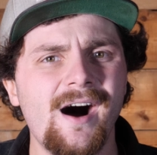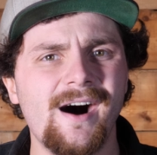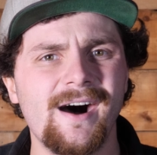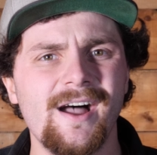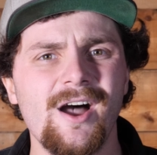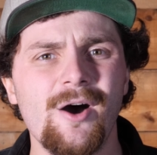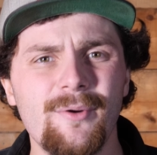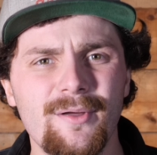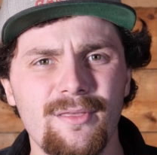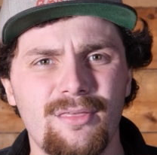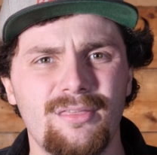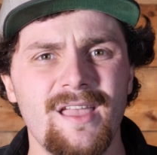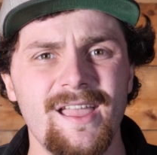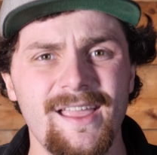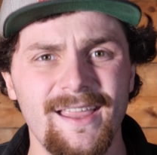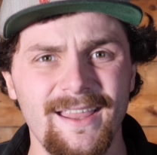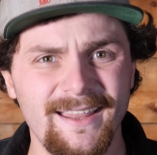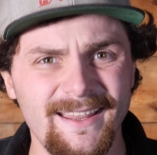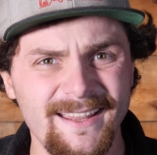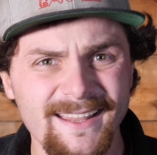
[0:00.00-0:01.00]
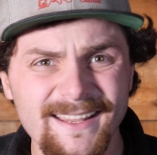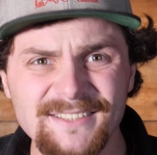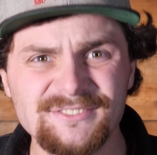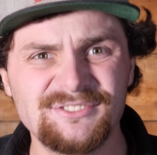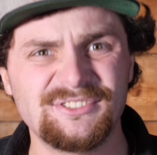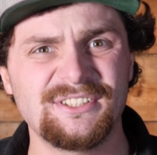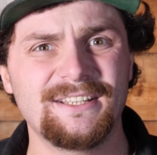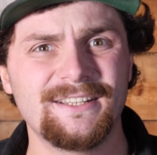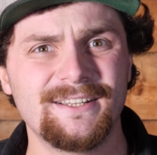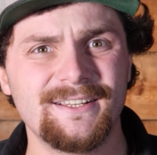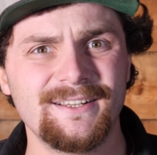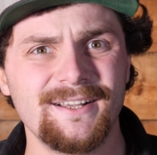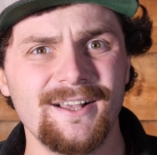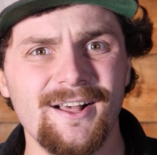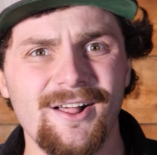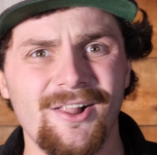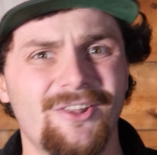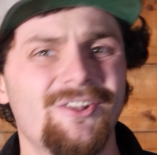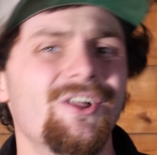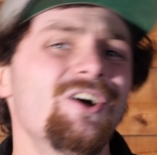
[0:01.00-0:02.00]
I always say, easy.
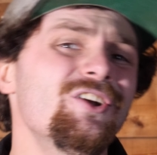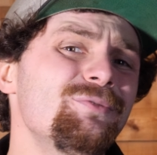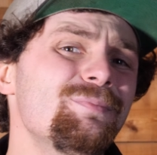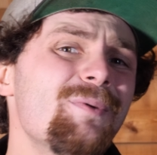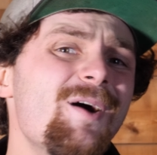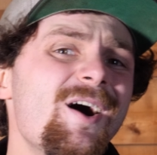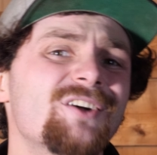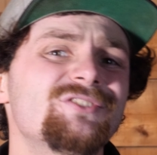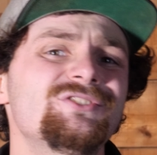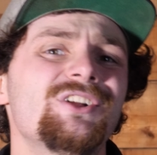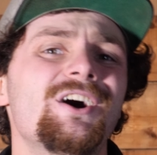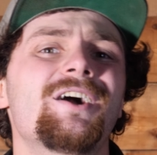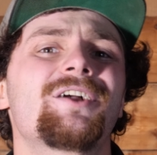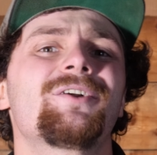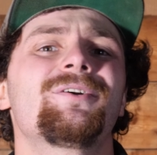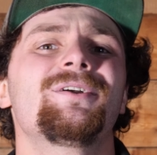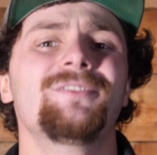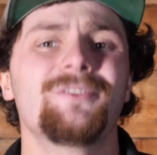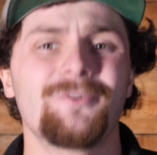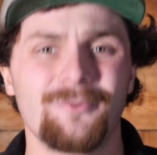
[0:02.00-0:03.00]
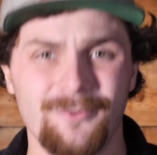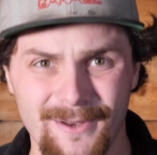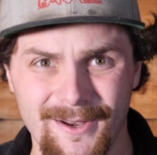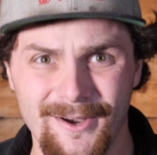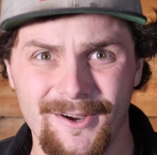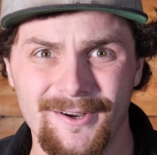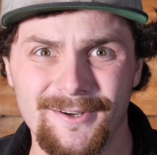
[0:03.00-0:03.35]
Lunchbox locker in the rear.